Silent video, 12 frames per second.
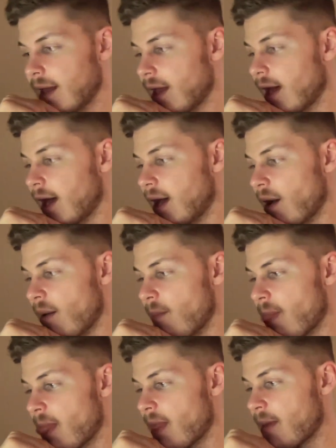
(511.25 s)

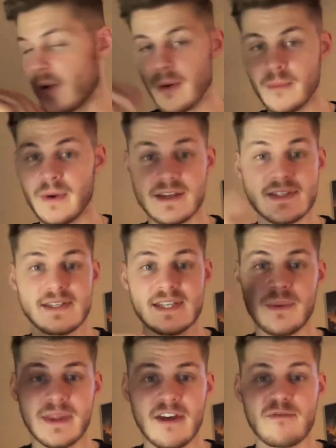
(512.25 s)
But as I say,
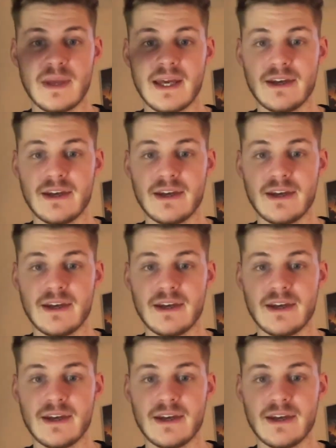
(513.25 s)
with FBA,